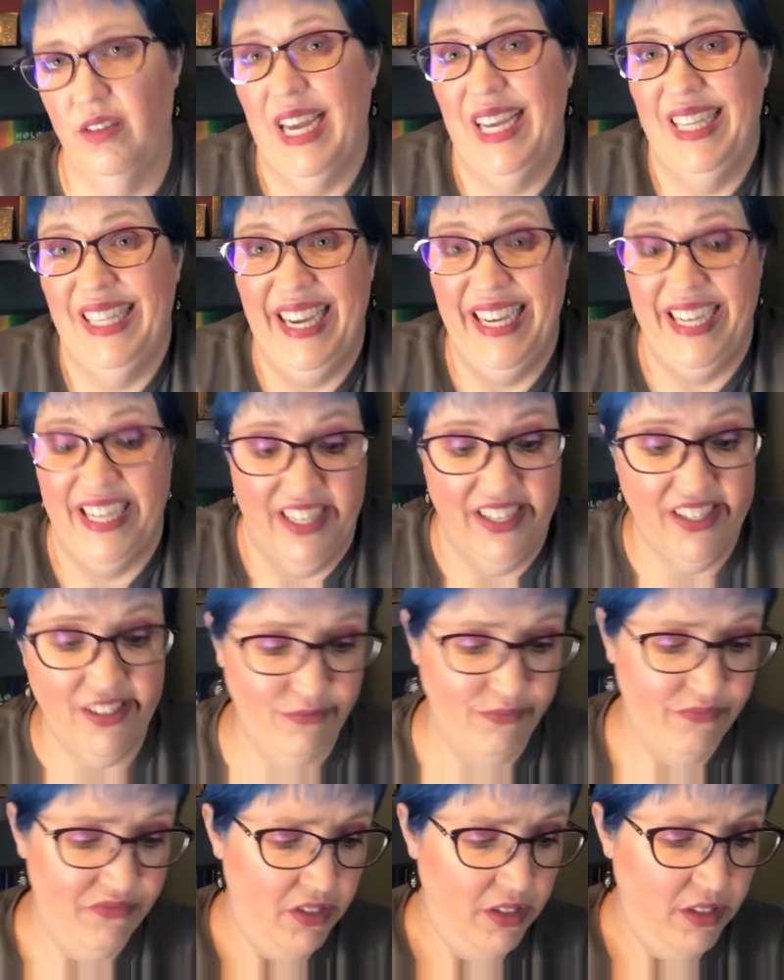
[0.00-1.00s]
I like it.
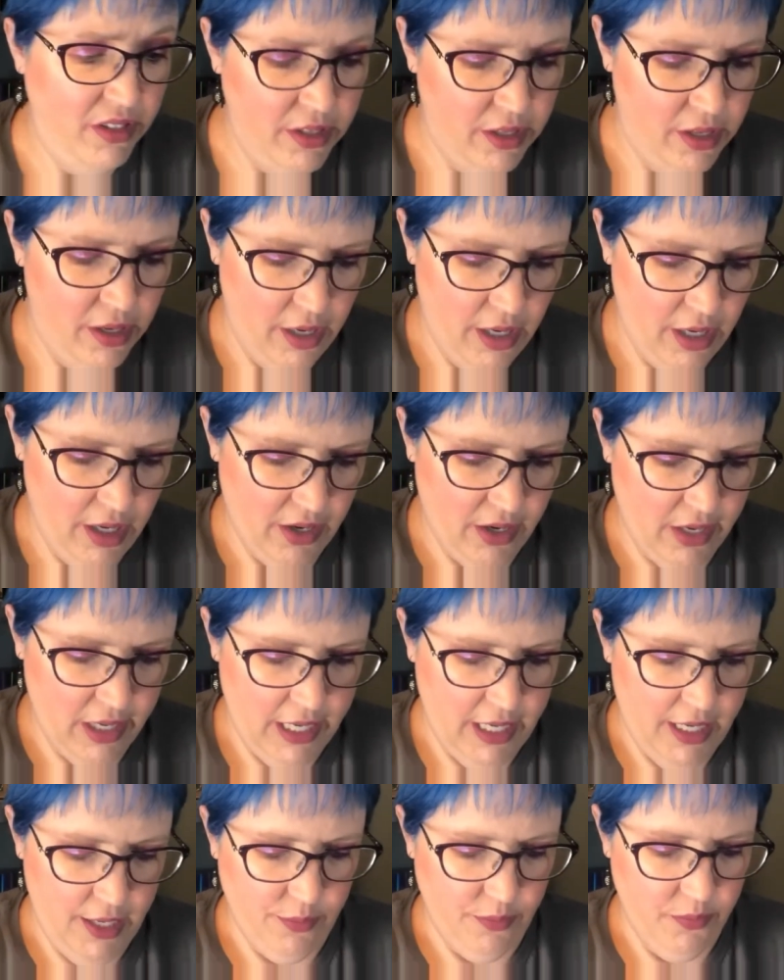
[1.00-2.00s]
All
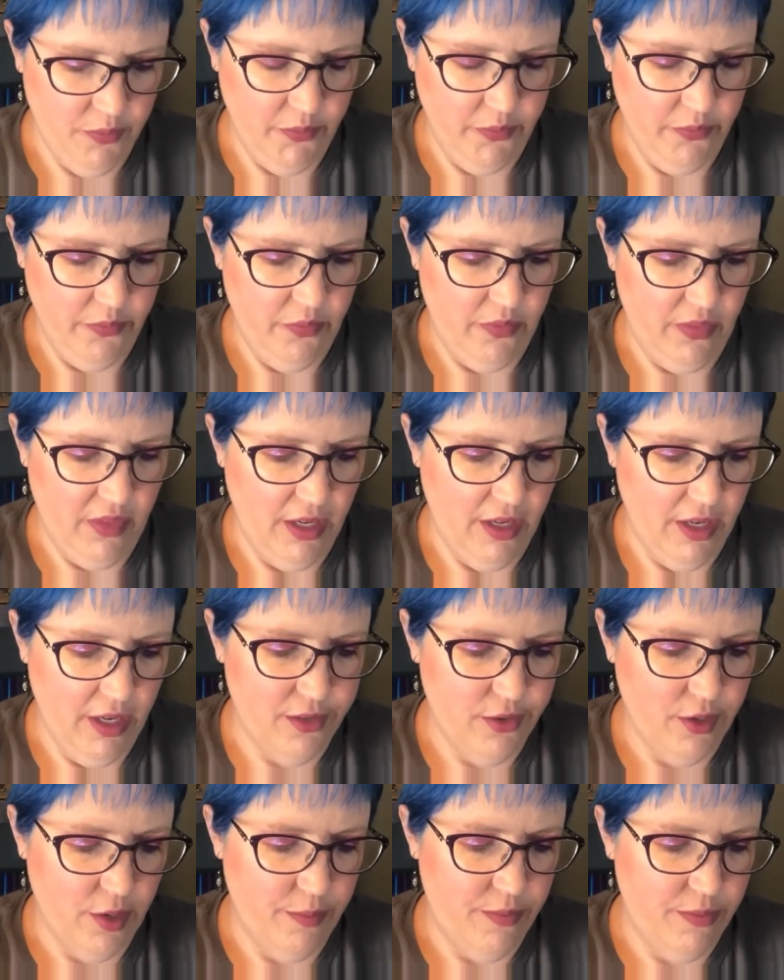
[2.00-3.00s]
right, the
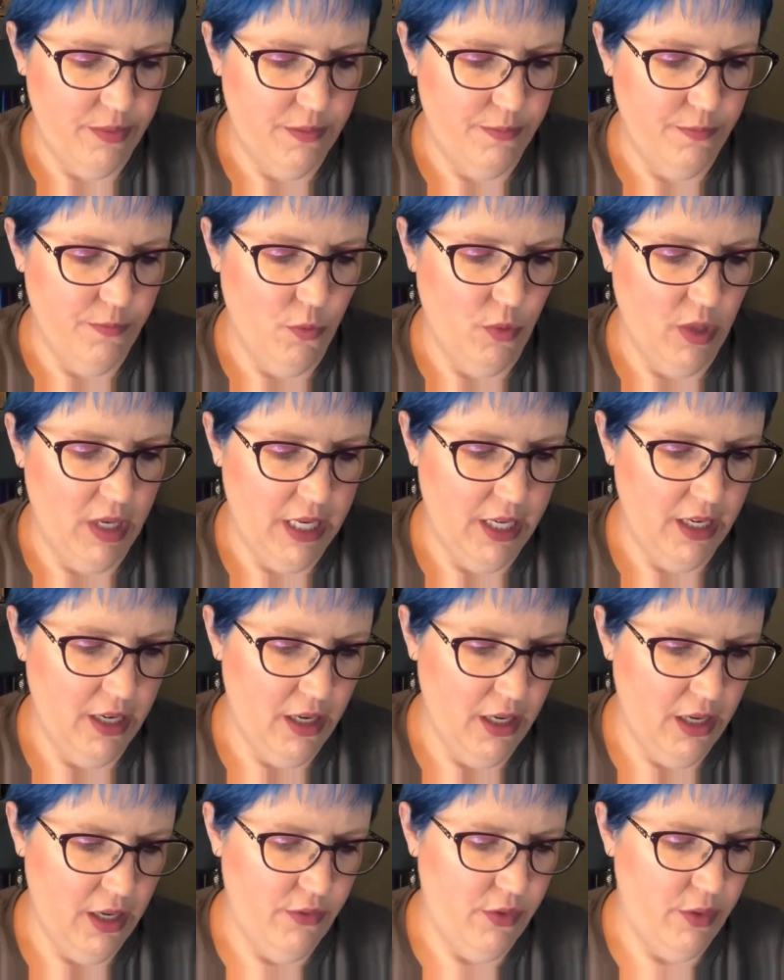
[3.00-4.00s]
other one
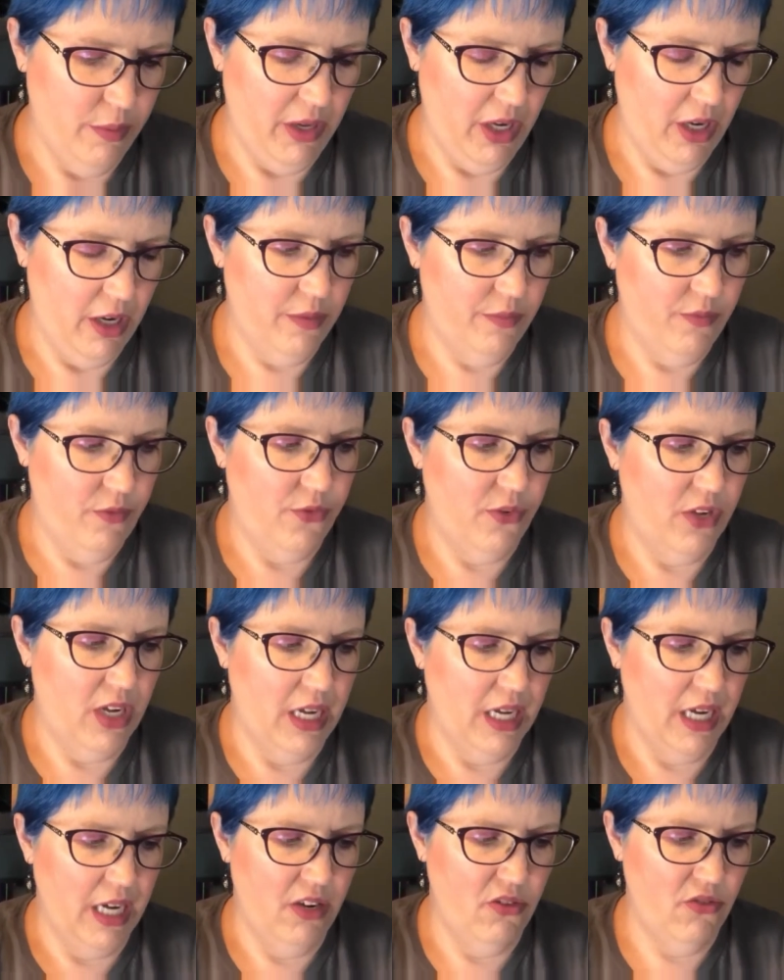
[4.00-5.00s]
of the bottom
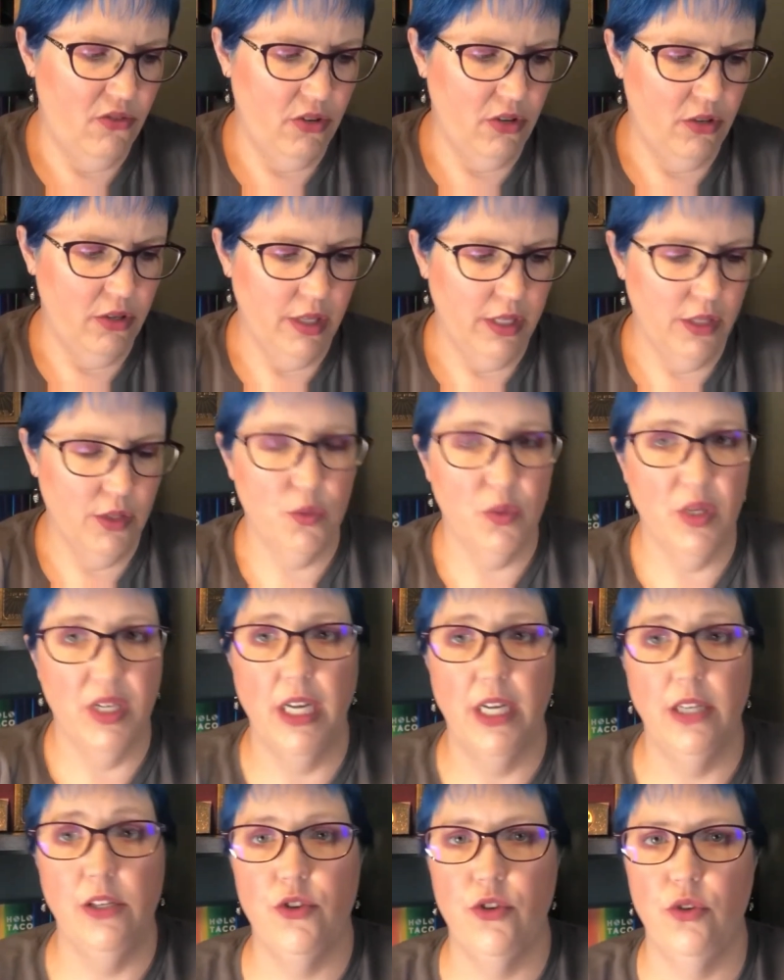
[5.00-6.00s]
5 is one
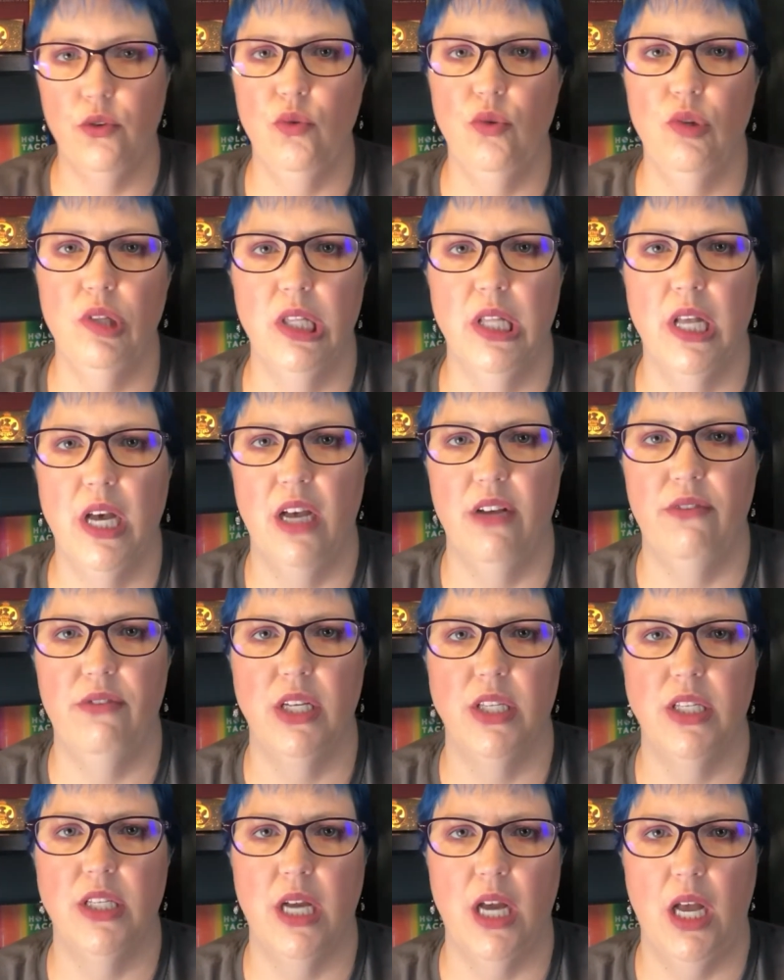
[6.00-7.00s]
I do love
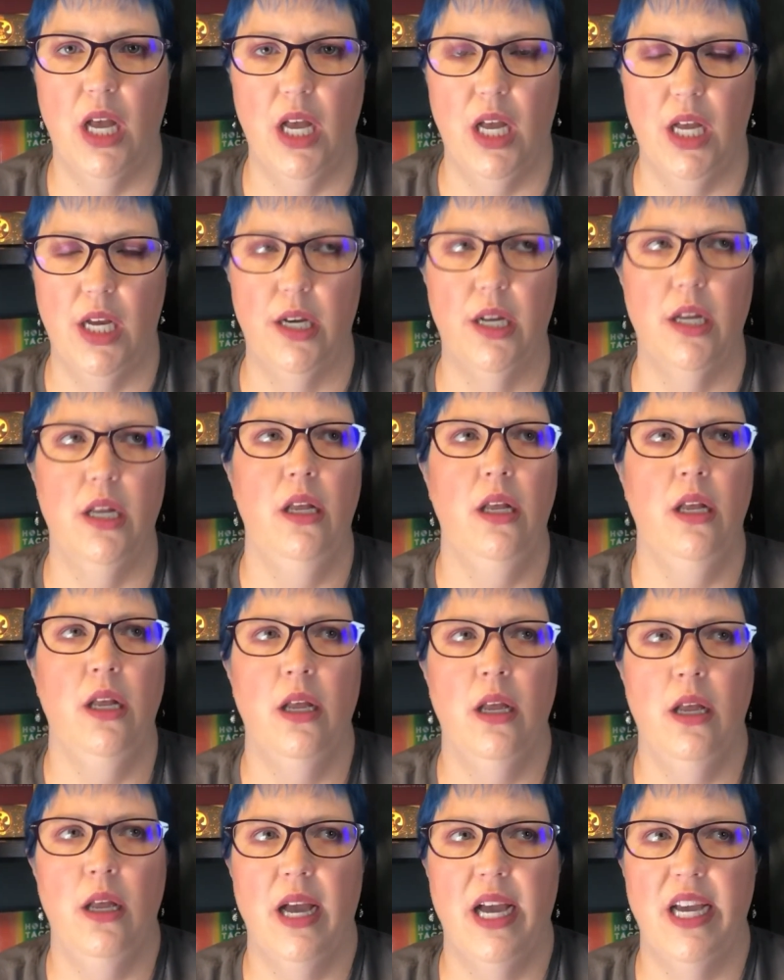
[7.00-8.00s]
a ton.
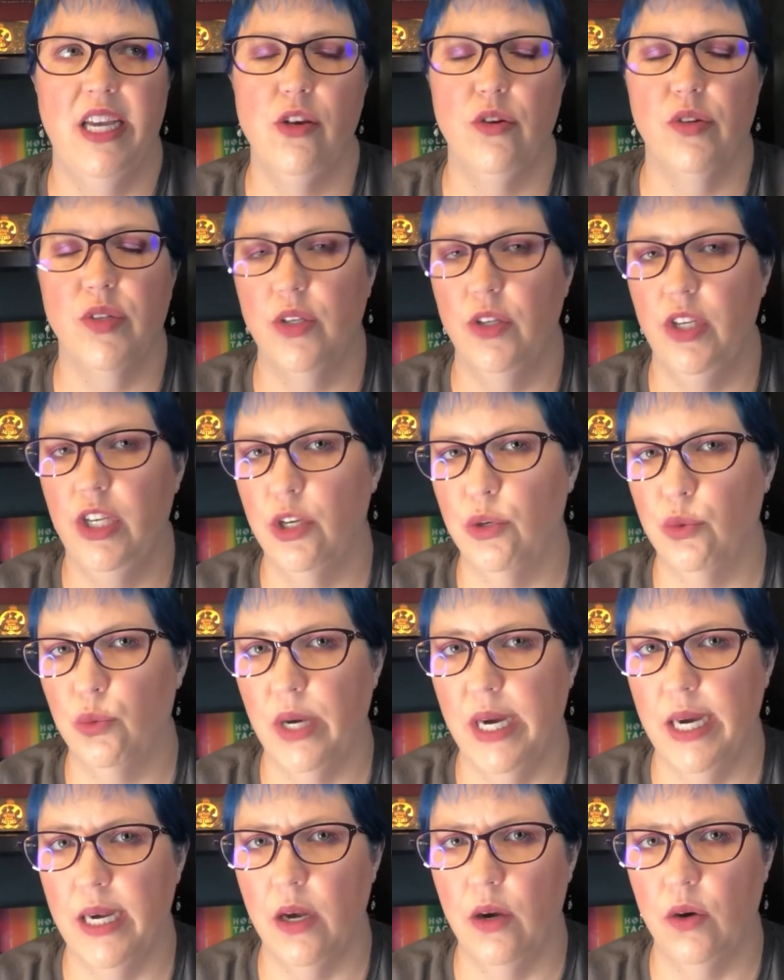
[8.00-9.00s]
I use it year
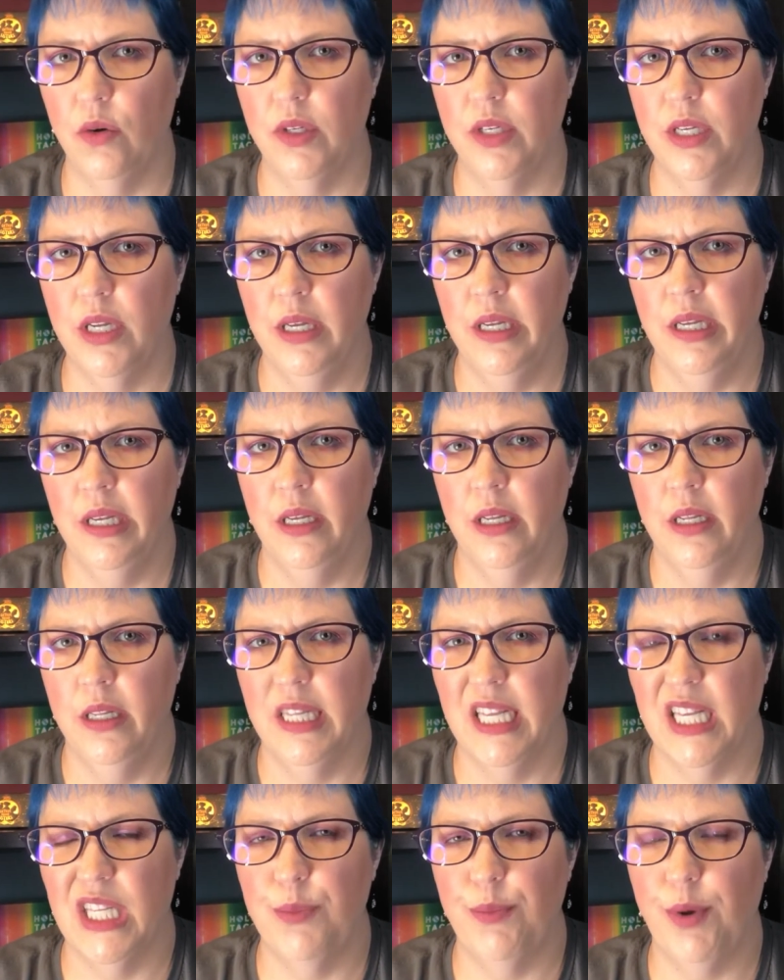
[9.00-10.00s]
round.
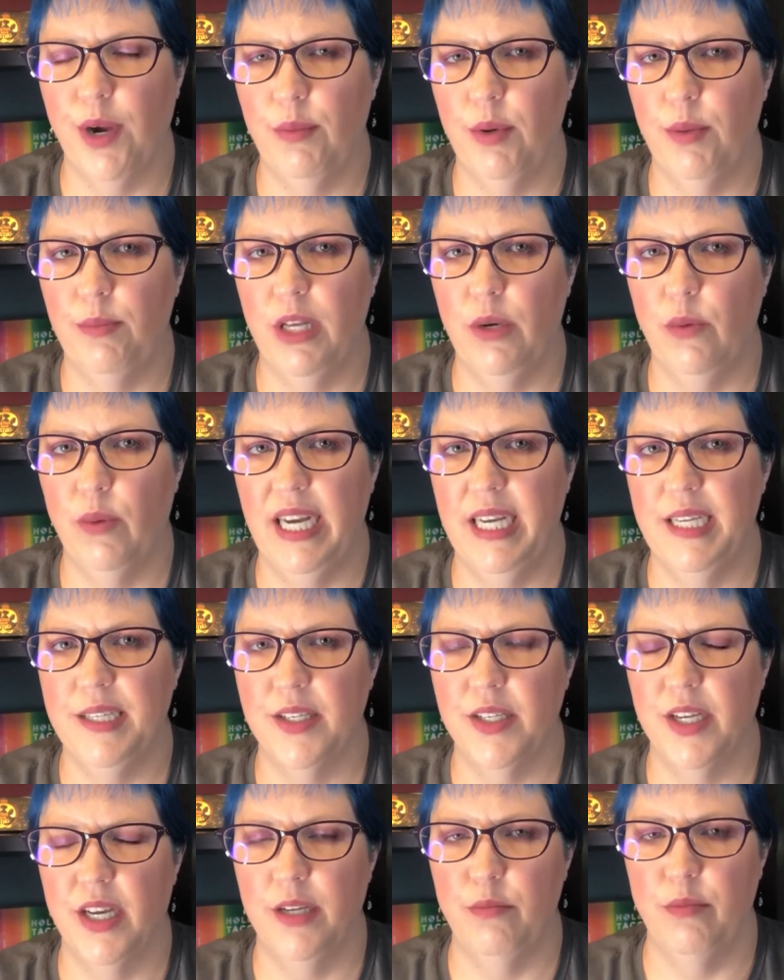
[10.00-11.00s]
That's probably why it's
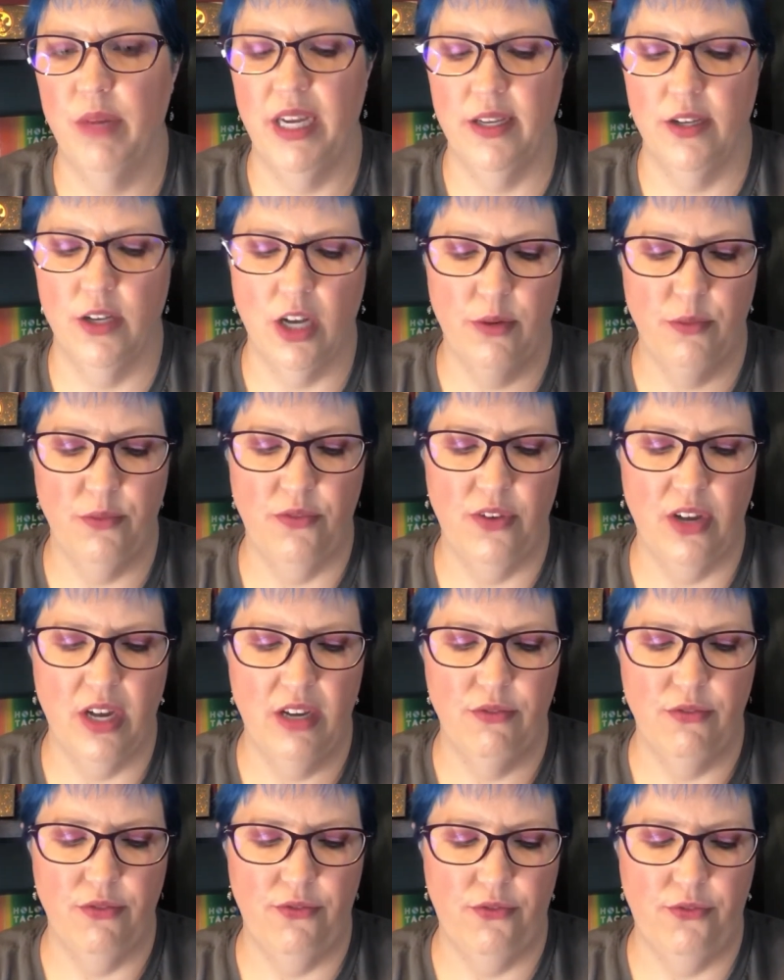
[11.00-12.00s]
not in my top
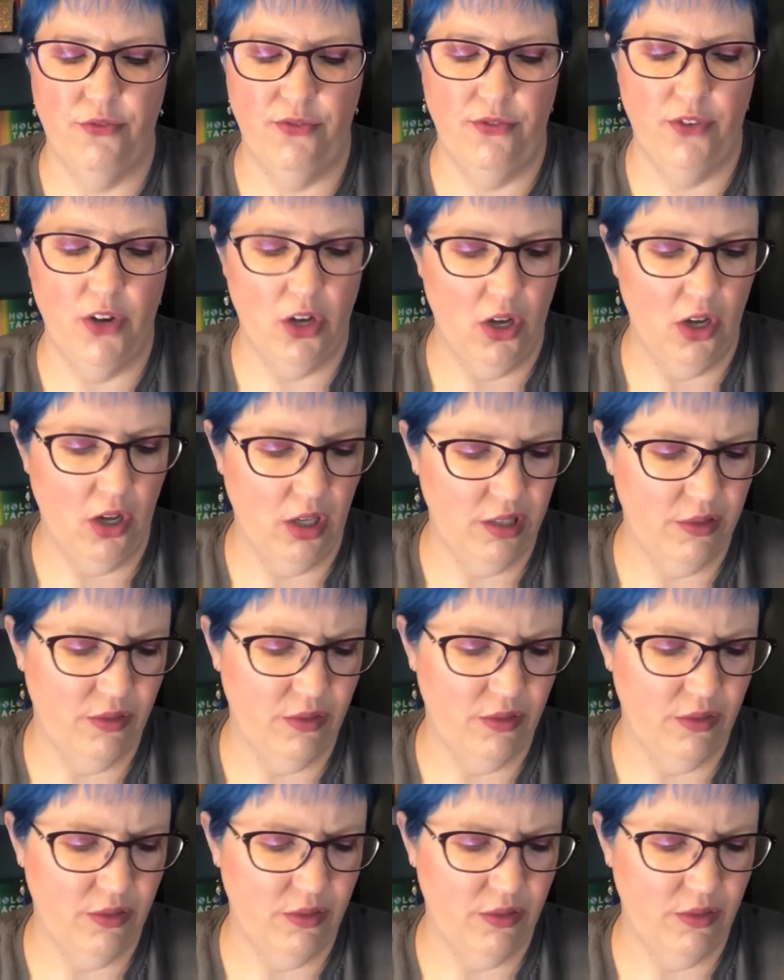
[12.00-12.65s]
5 fall.